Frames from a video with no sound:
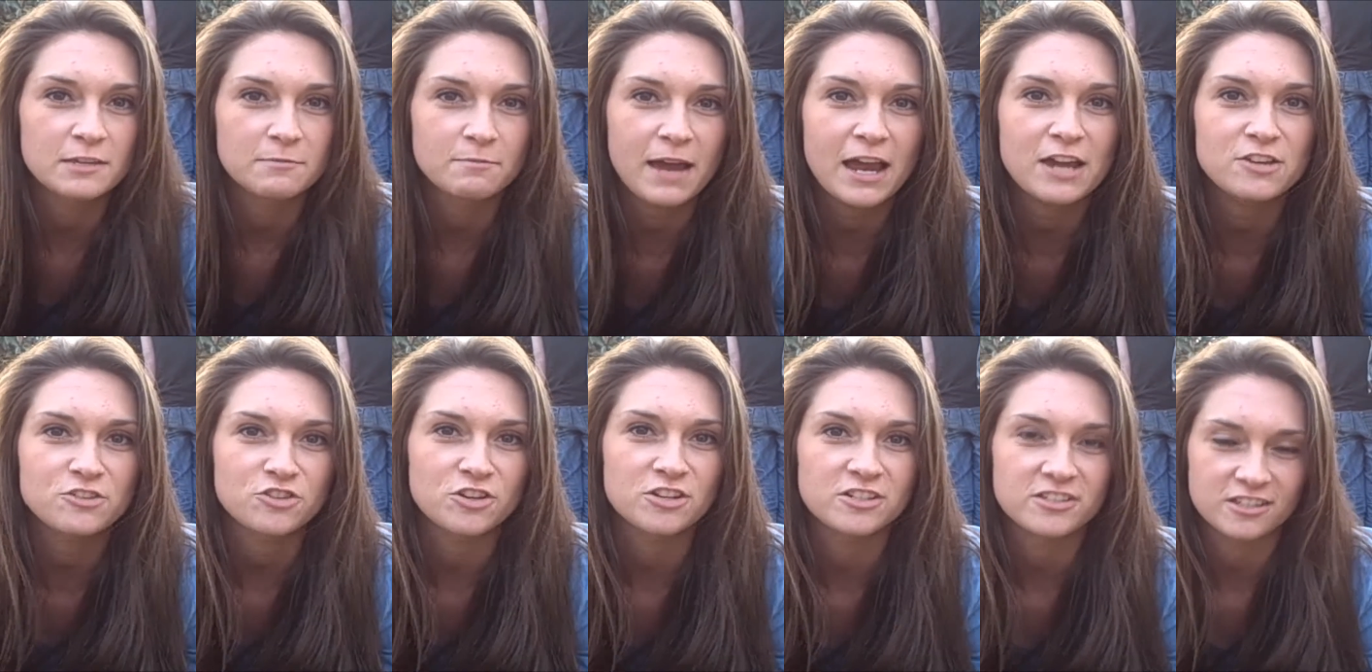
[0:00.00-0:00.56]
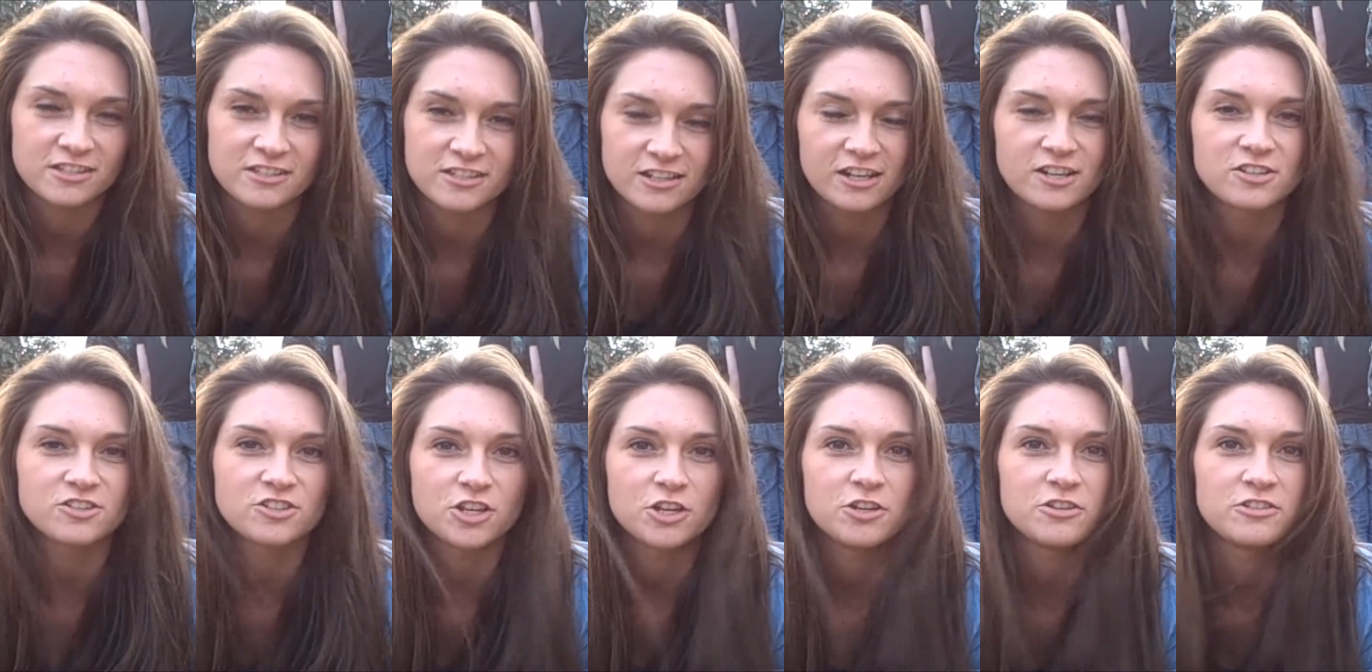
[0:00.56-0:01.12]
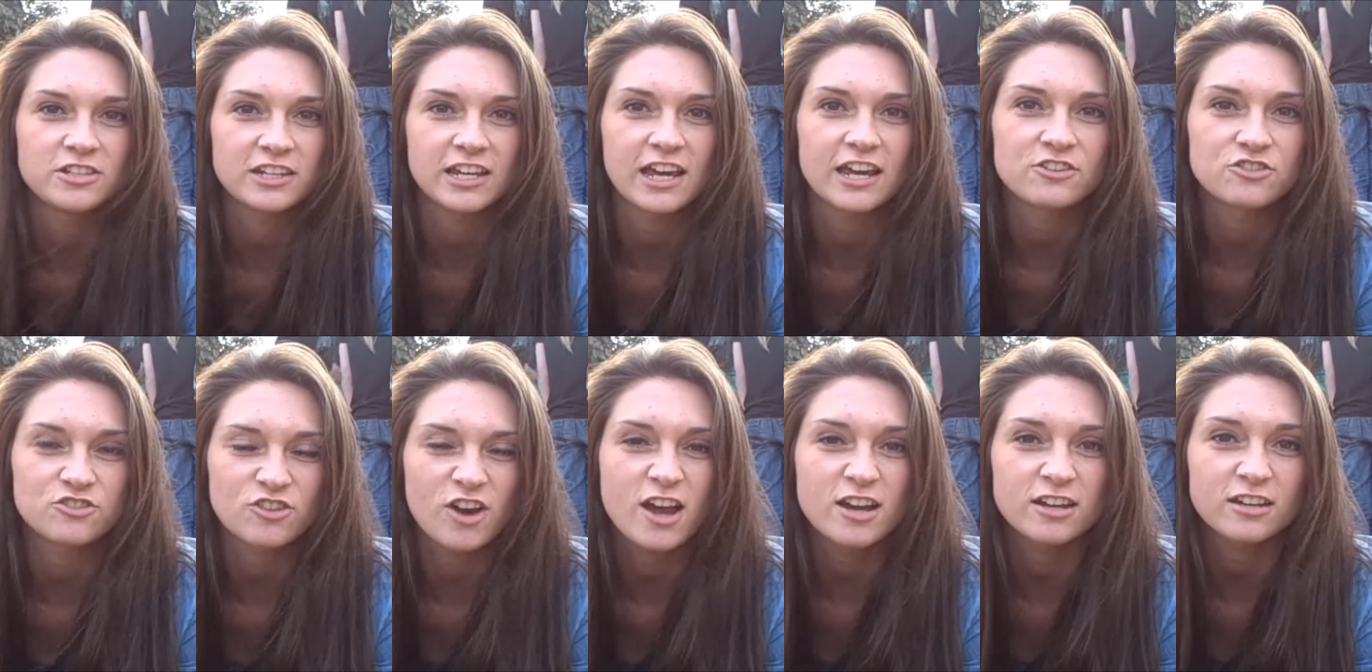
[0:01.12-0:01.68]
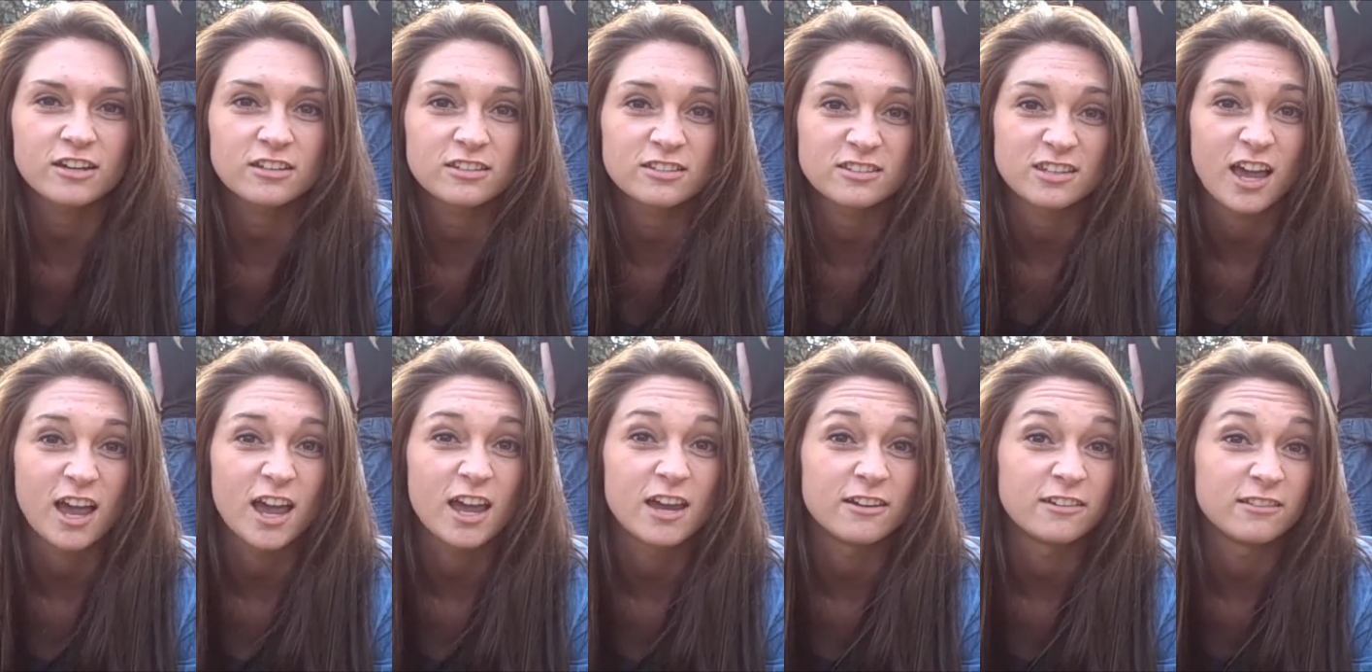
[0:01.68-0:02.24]
Patrick's as an excuse to get drunk.
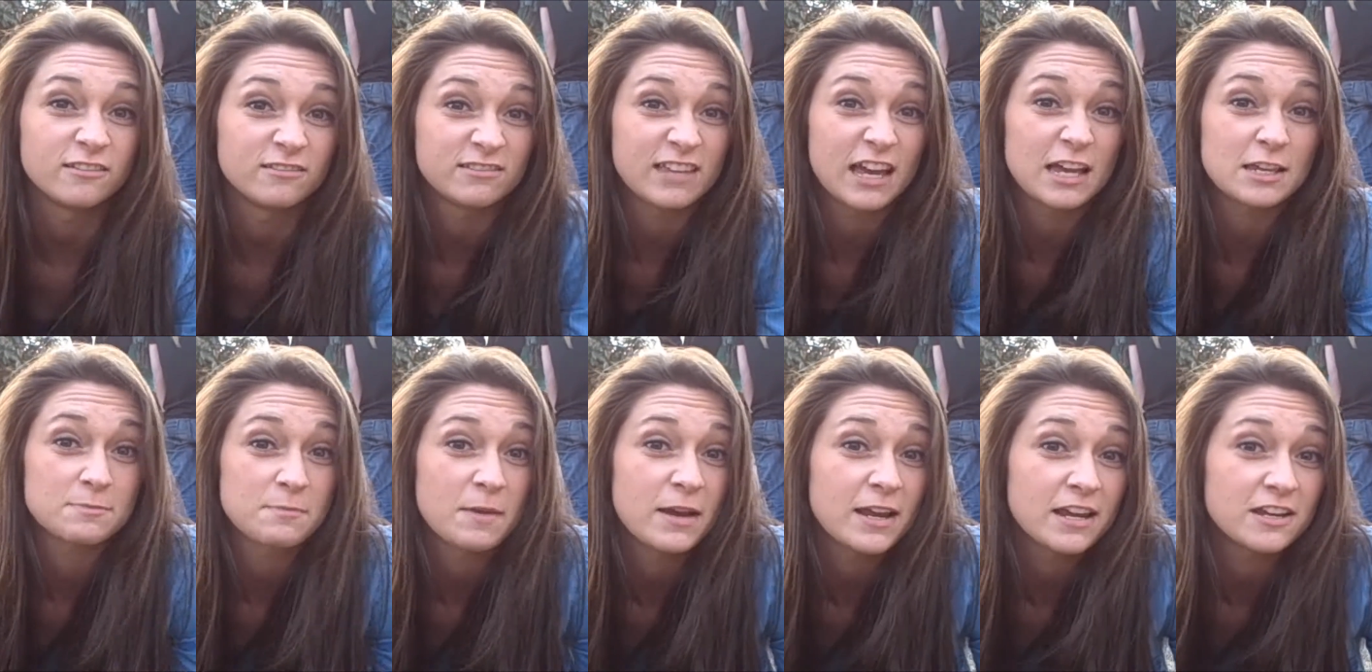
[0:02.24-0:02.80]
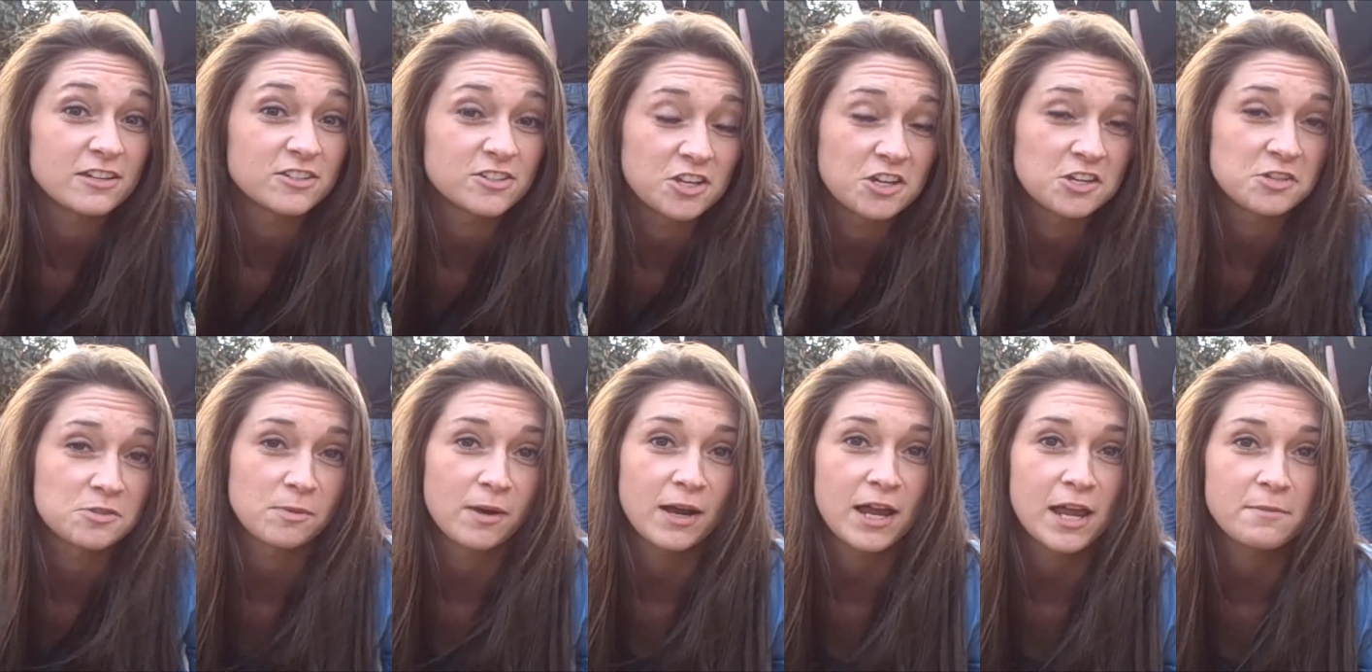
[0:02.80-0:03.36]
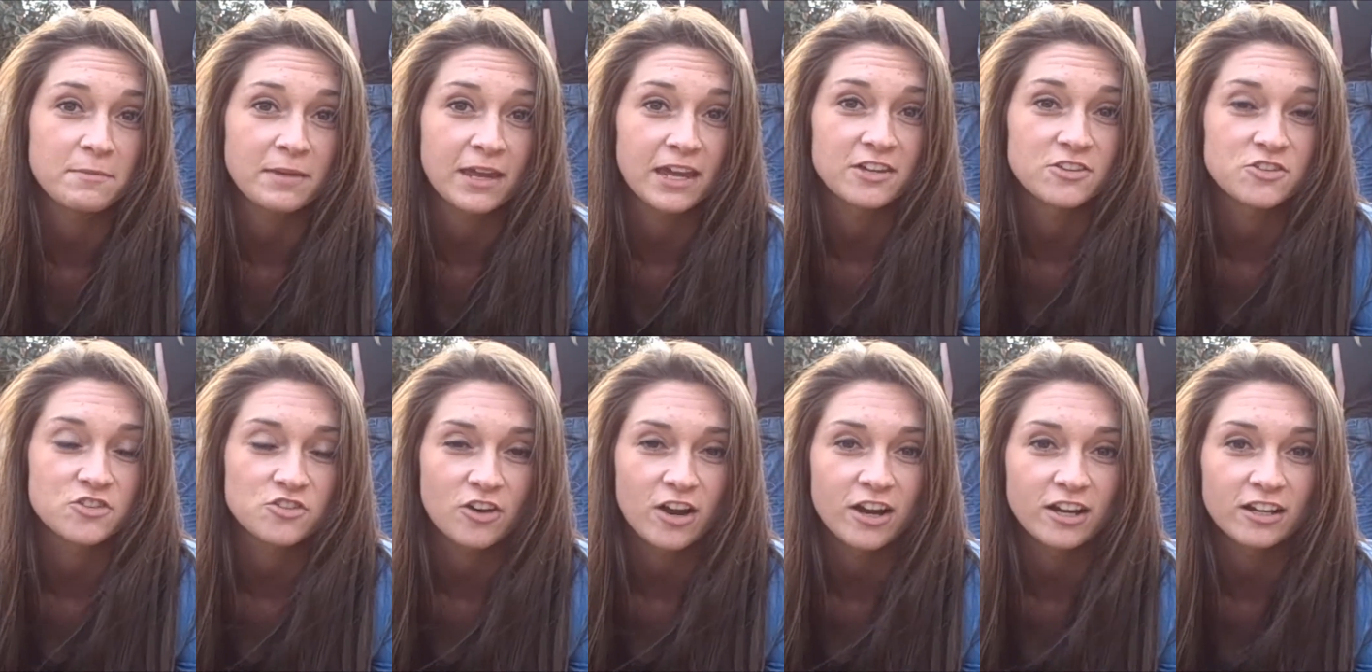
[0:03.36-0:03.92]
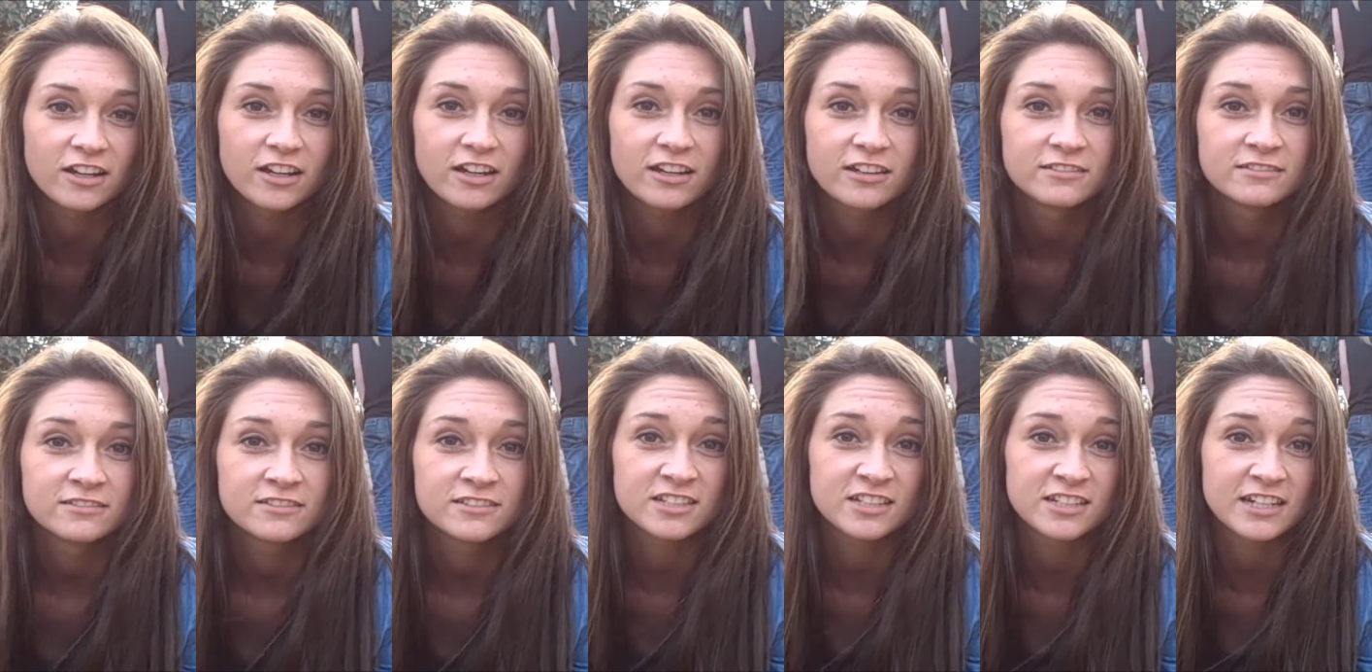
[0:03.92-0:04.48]
So that's my excuse why I'm getting drunk
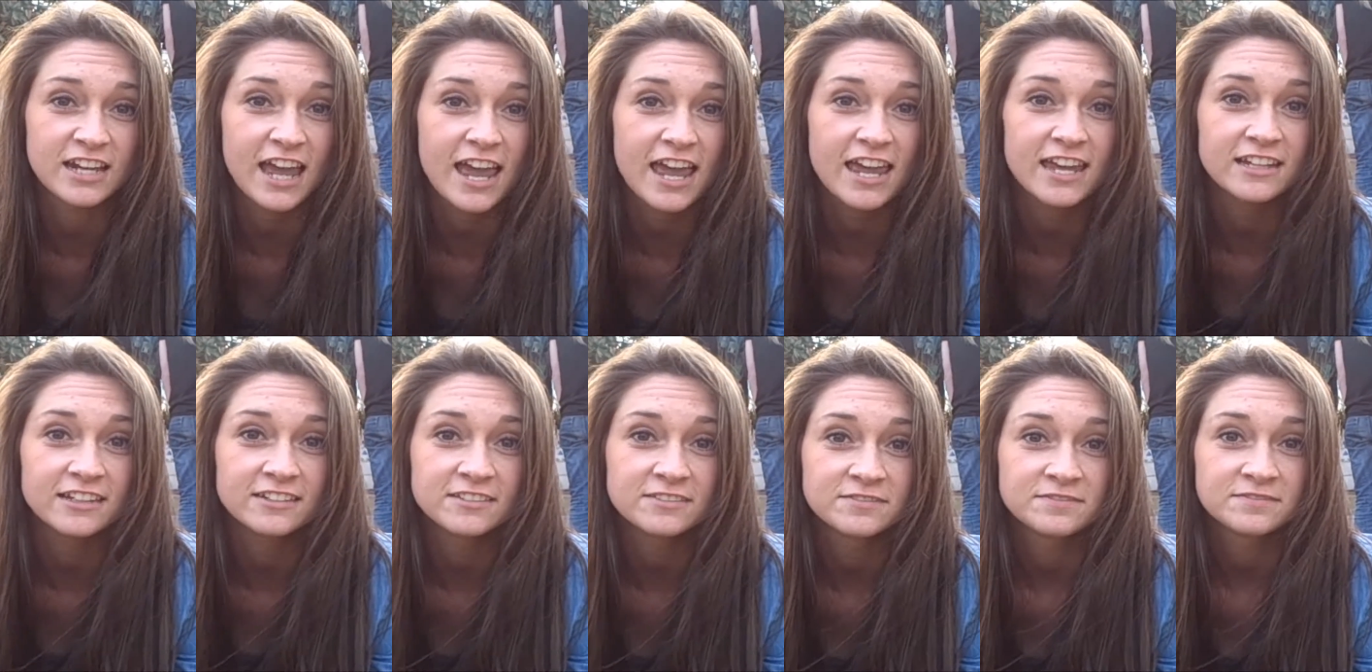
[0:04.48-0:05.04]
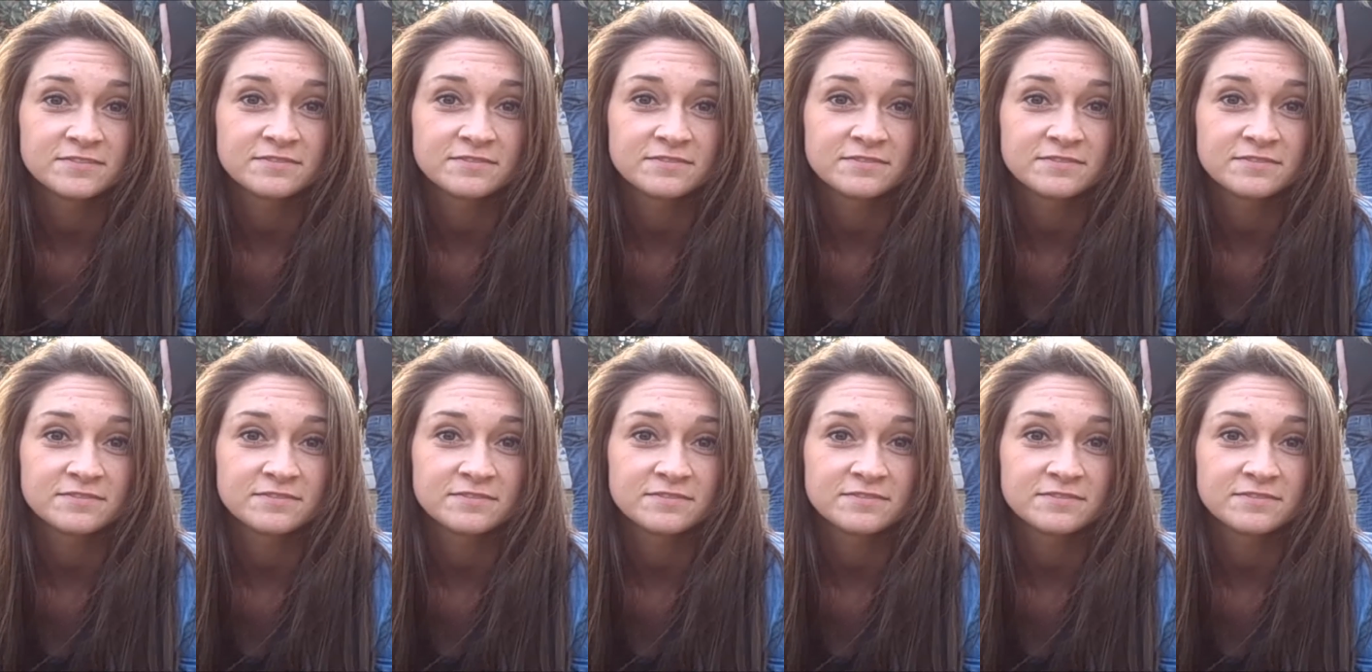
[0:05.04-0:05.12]
today.